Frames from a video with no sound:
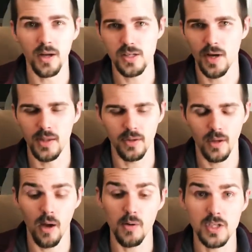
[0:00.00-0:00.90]
So
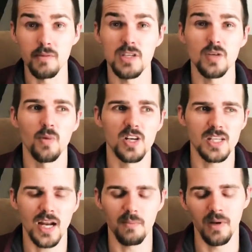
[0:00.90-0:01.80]
it's going to be super
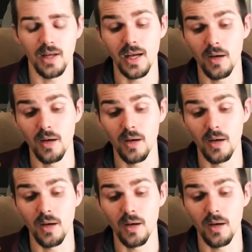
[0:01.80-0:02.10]
exciting, but again,